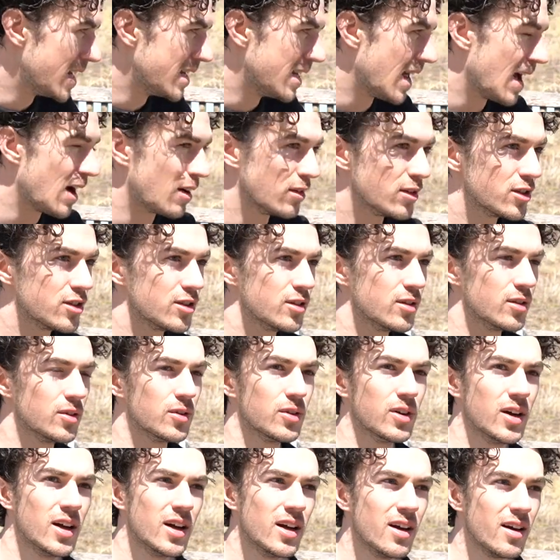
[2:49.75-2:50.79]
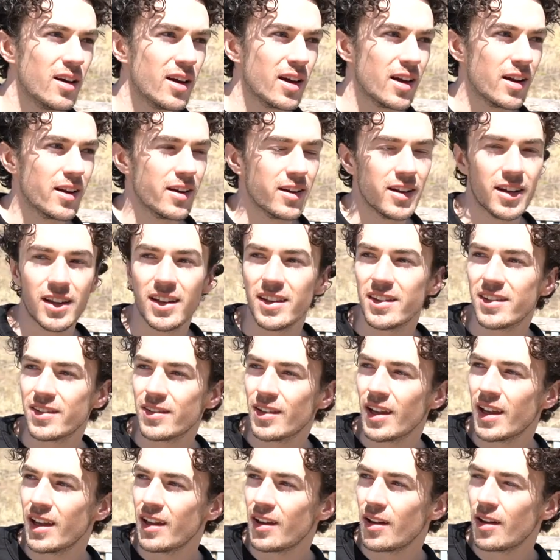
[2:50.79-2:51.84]
it down to, and it
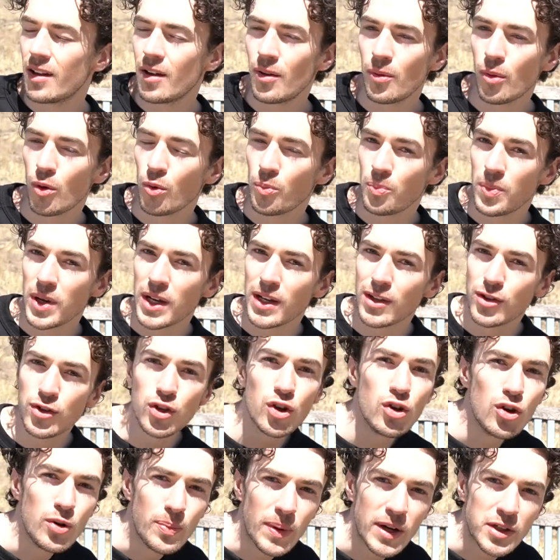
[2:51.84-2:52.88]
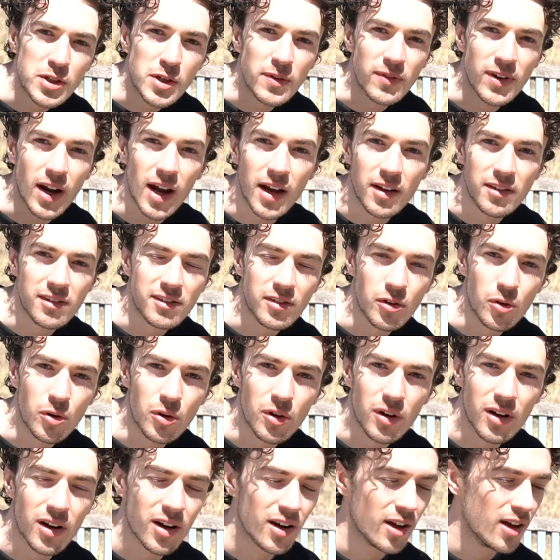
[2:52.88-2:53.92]
won't be too much of an
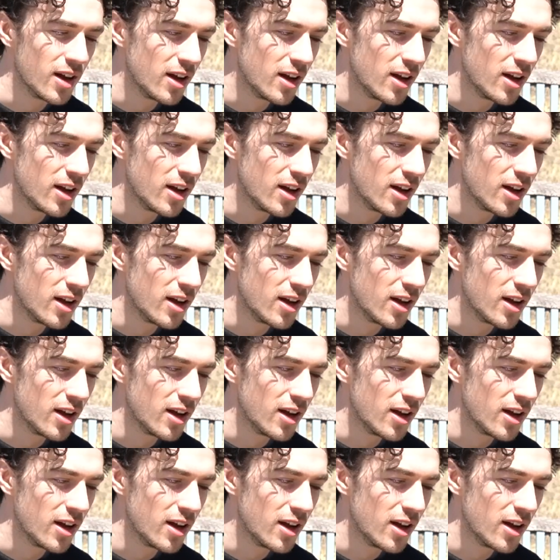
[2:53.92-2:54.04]
eyesore,